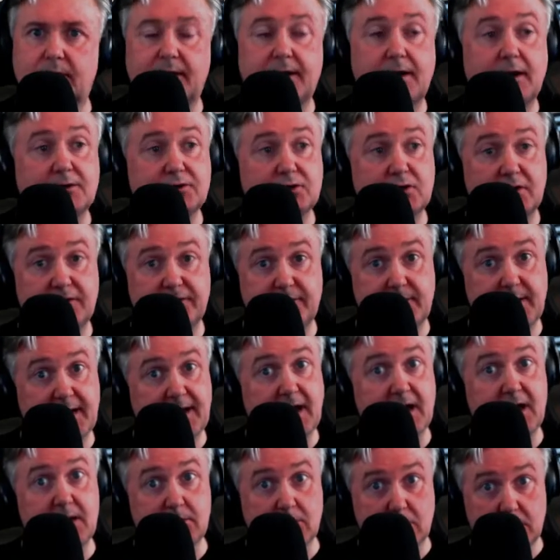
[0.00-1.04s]
I'm not sure if he made
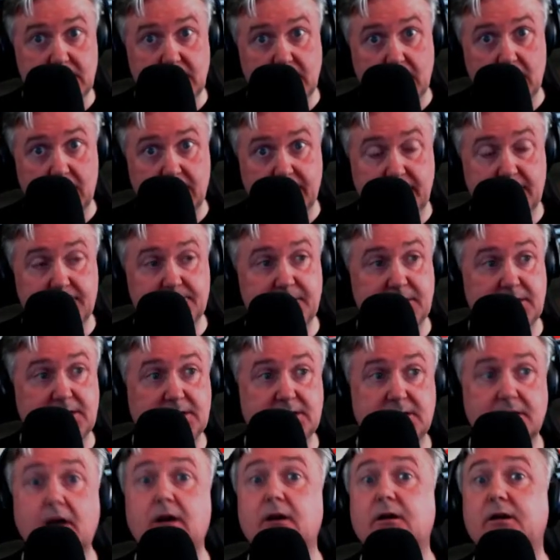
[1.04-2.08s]
any money out of it, but he
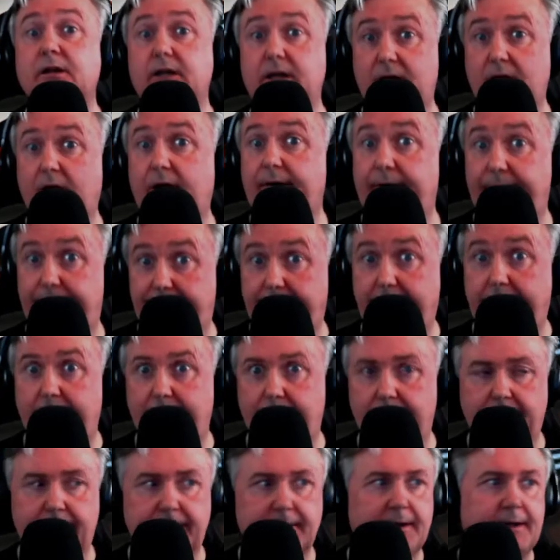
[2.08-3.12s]
certainly got
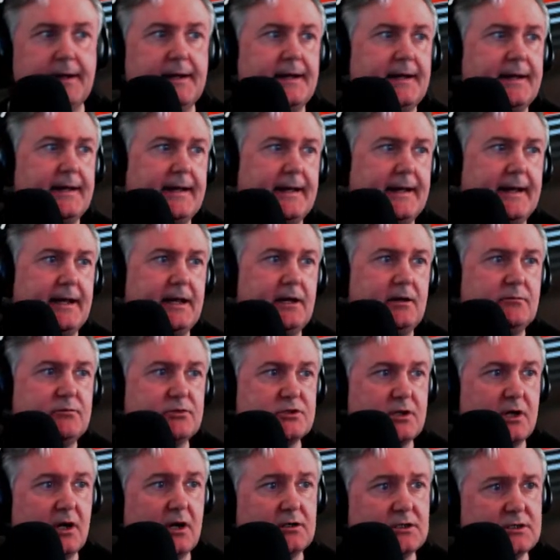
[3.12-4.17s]
around. It
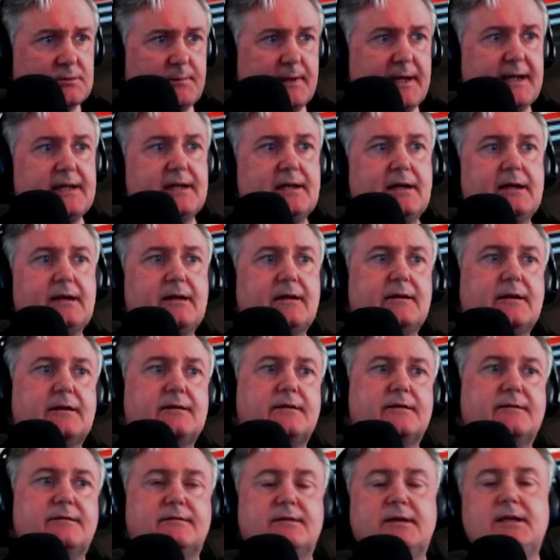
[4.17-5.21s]
was long speculated that
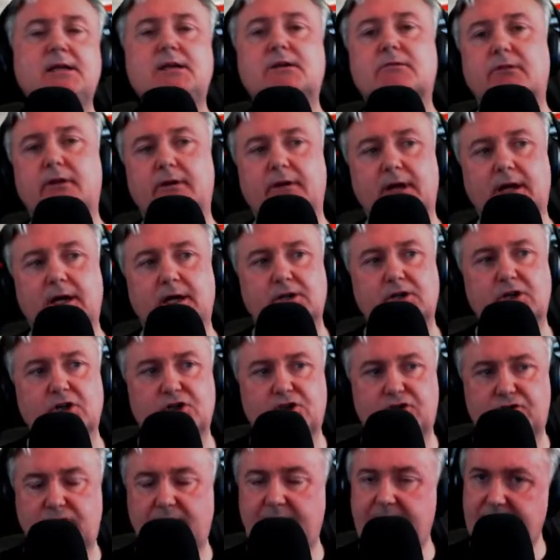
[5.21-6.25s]
the secret to
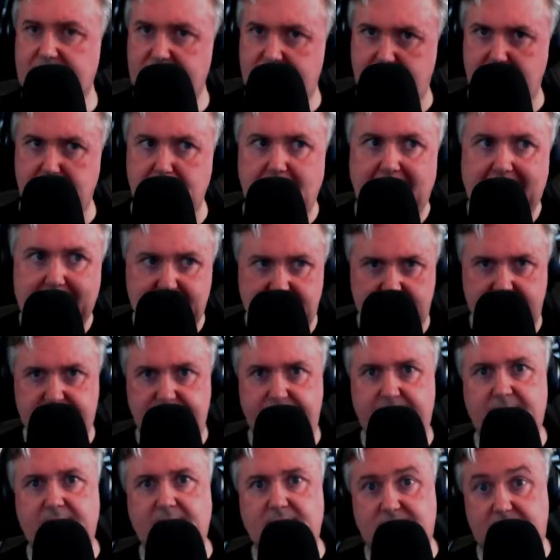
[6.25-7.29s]
Shrek's mammoth
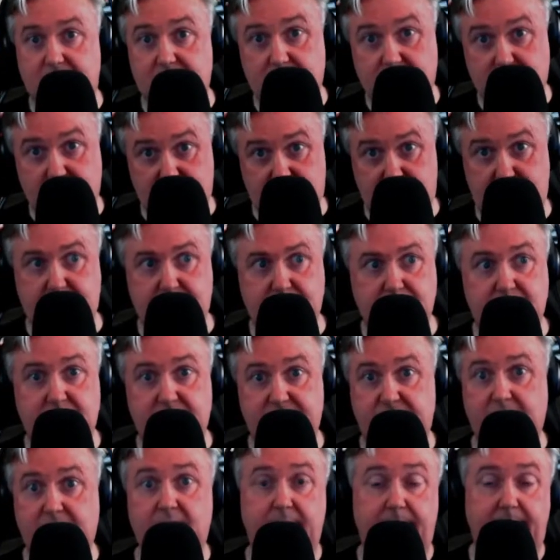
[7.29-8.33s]
fleece, and you
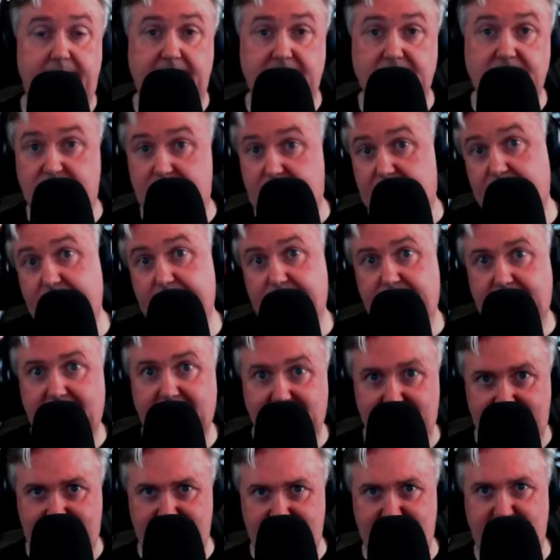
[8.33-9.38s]
saw the pictures,
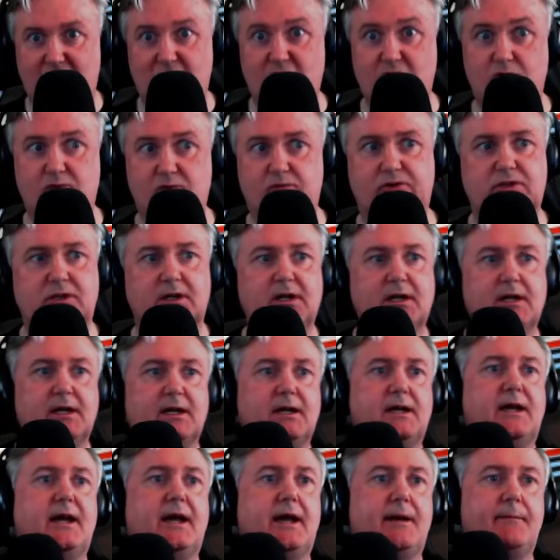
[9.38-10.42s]
huge,
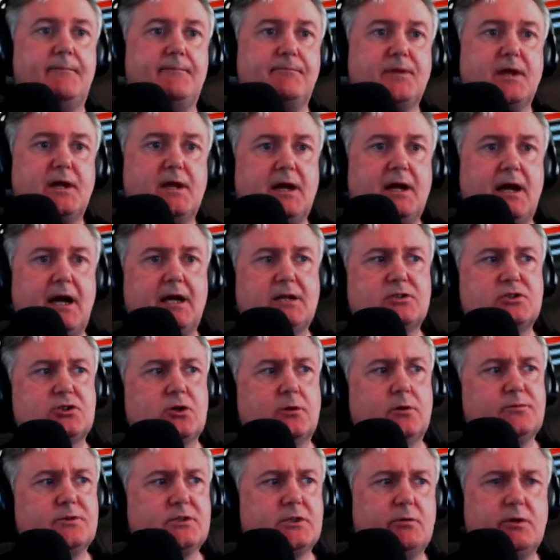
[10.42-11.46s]
and
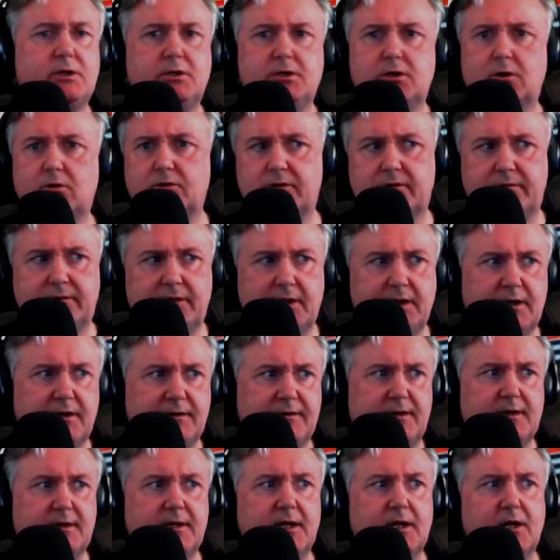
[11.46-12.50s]
subsequent
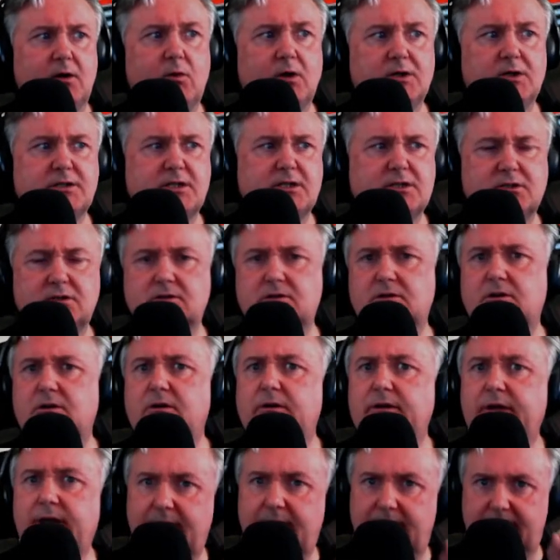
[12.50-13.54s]
notoriety, was his
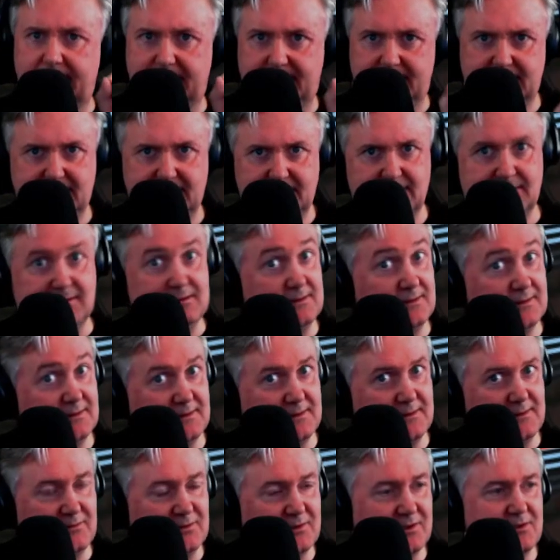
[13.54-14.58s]
cunning.
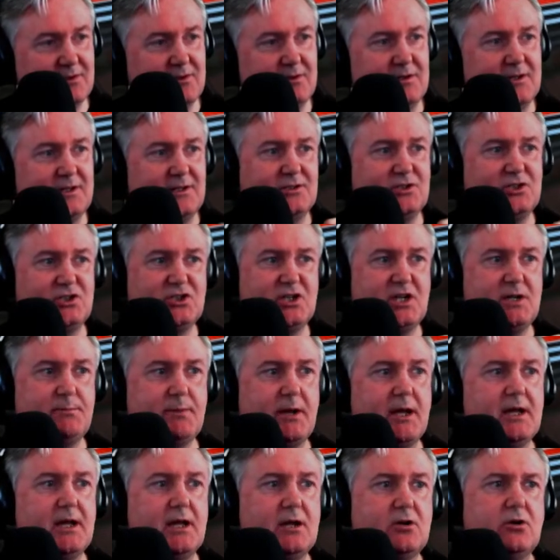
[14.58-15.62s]
He was a cunning sheep.
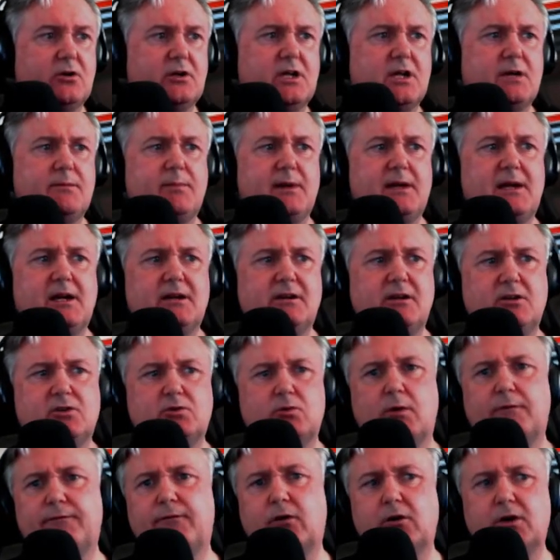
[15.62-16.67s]
Cunning ability
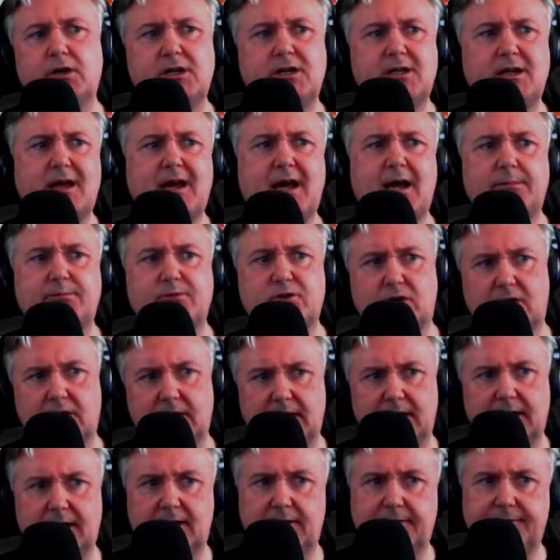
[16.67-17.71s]
to avoid capture,
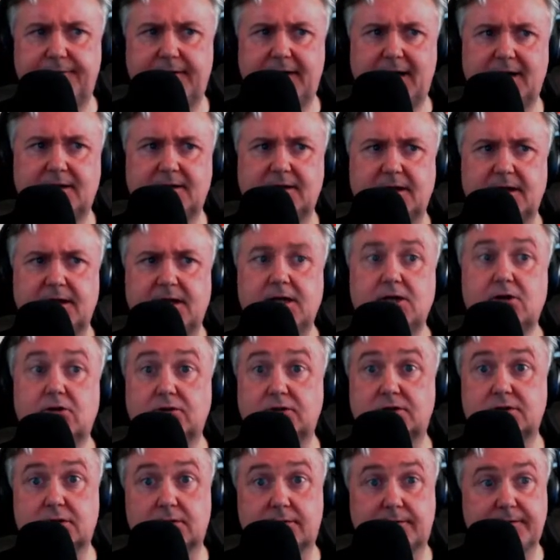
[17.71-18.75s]
and the fact he
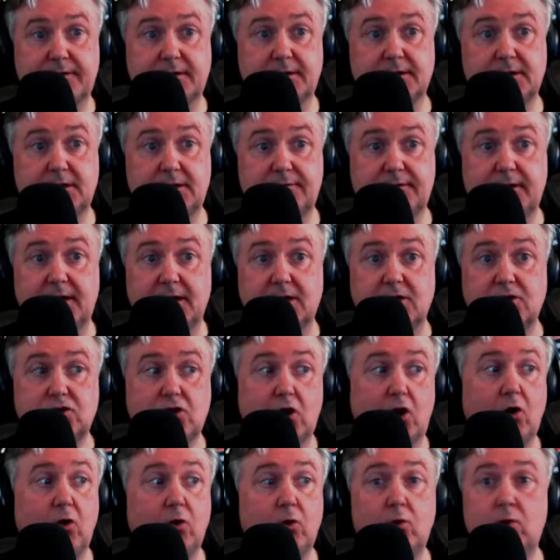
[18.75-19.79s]
could survive
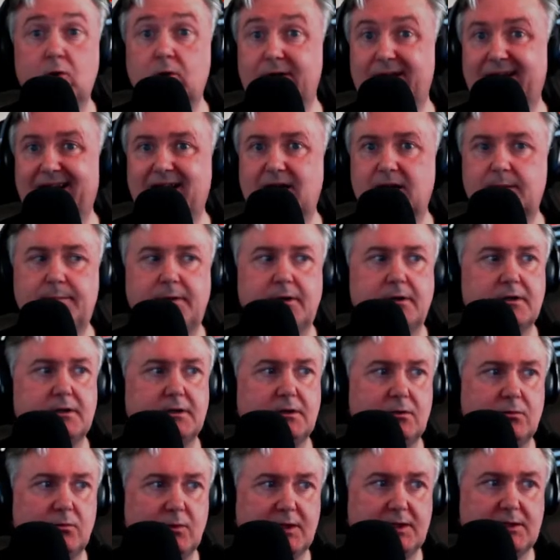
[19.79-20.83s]
cold
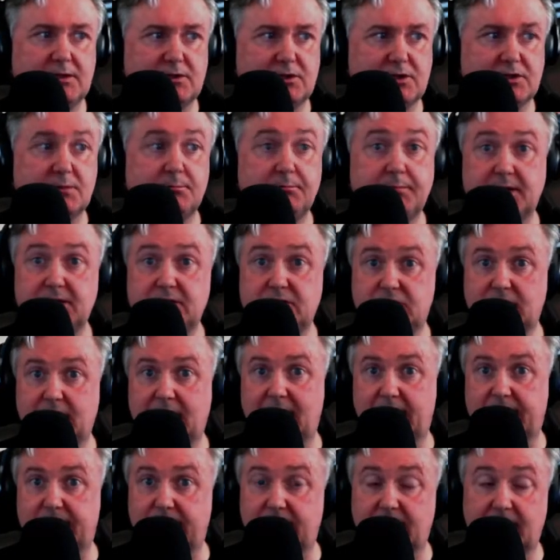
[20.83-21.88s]
alpine winters by
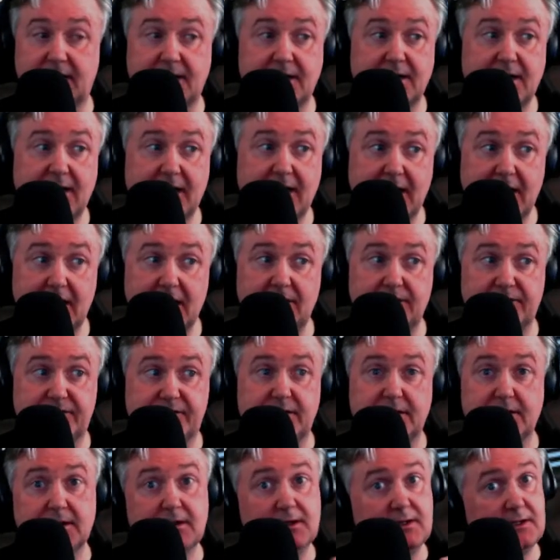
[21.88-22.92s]
sheltering in caves.
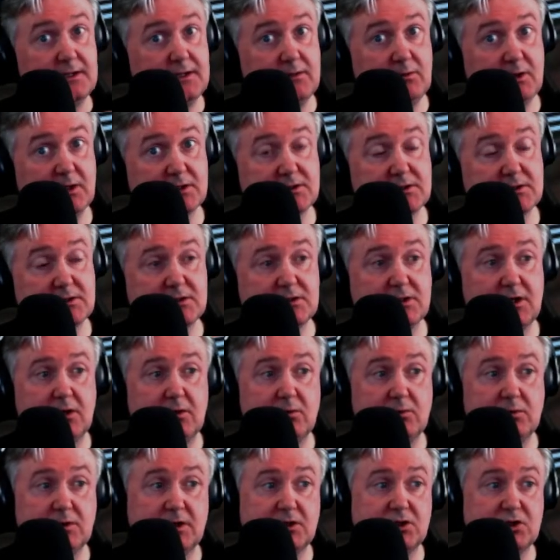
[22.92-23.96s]
He wasn't
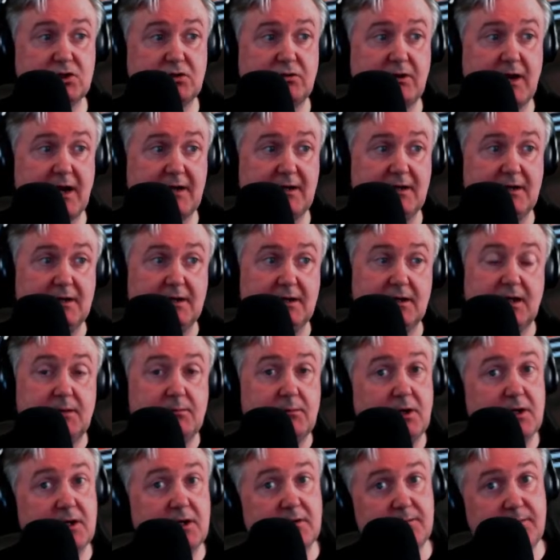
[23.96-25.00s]
slow, this Shrek. He
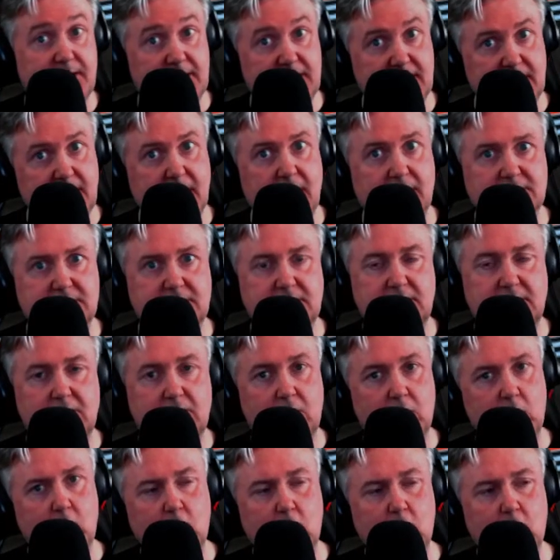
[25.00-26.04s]
might have lost the
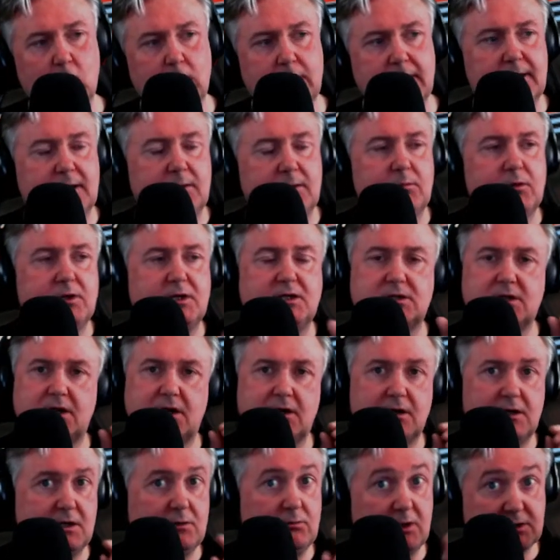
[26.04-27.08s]
old, but he
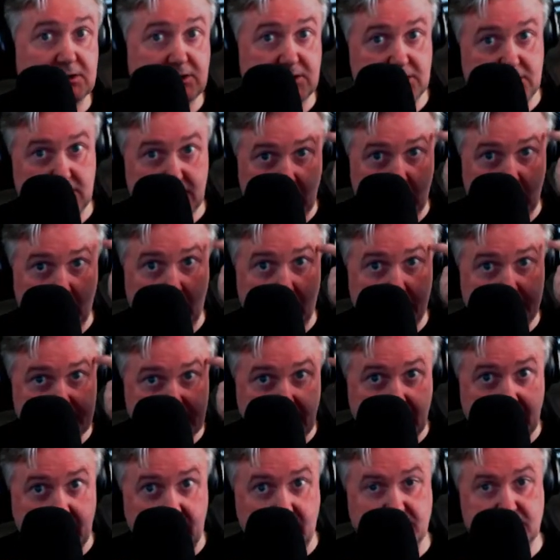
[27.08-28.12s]
certainly wasn't slow
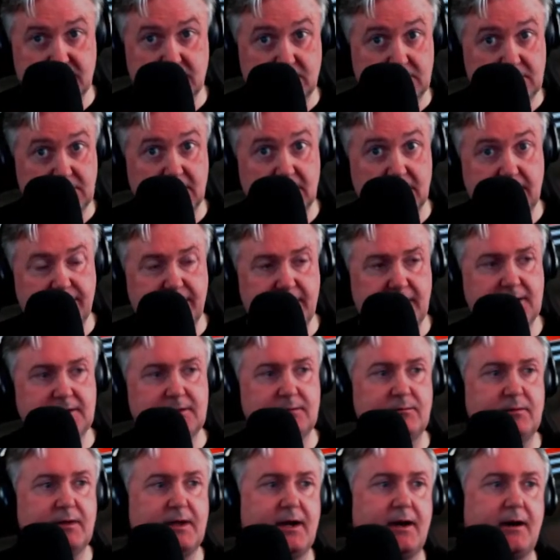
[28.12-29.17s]
upstairs, so it didn't affect
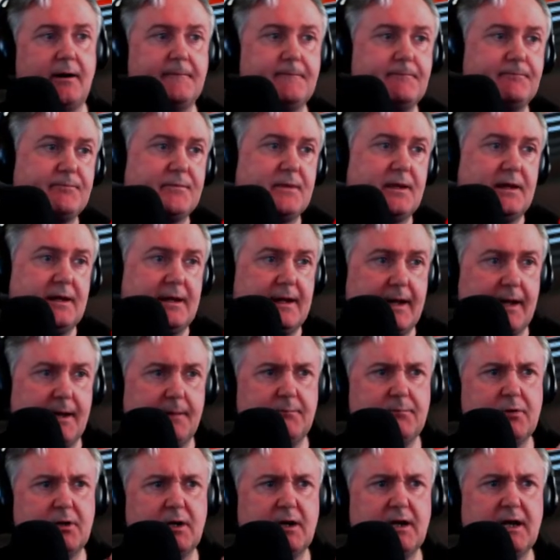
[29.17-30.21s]
him there.
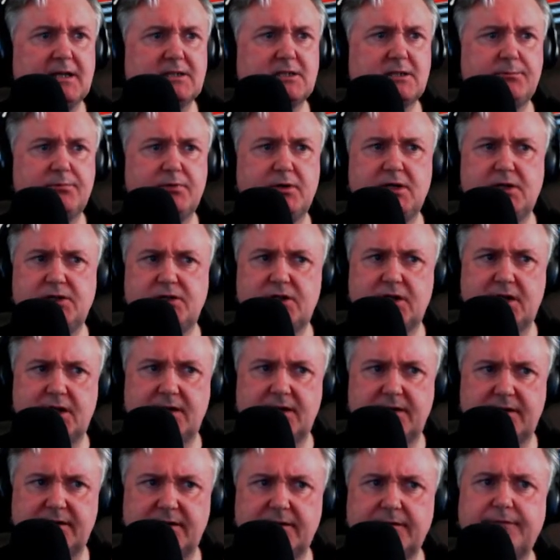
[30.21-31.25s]
But less appreciated
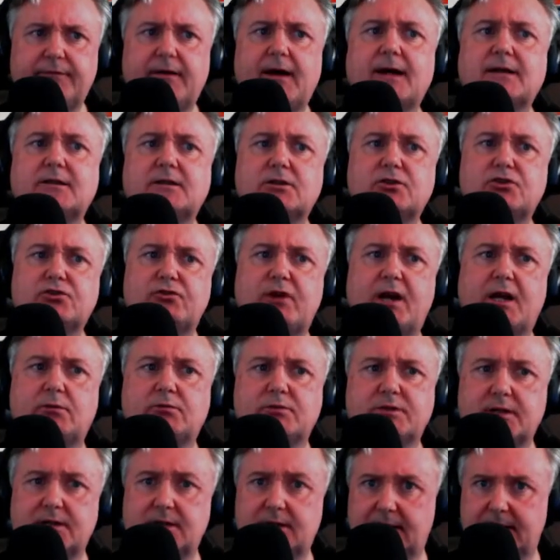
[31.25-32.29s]
is the fact that Shrek
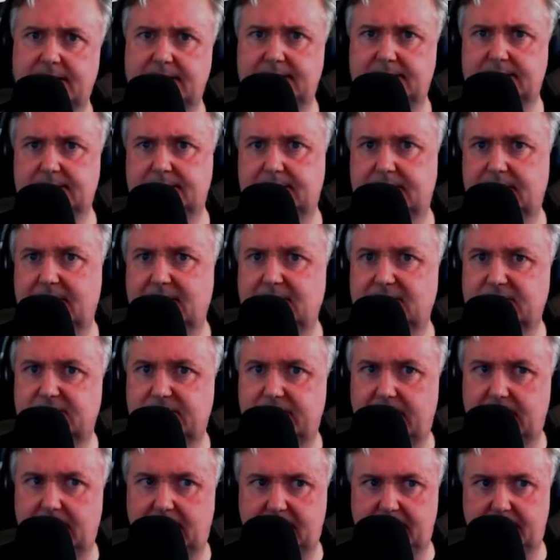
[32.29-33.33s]
was a
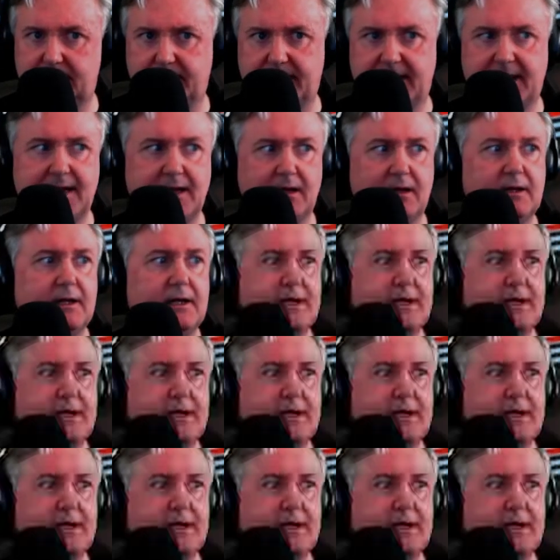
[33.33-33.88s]
castrated male.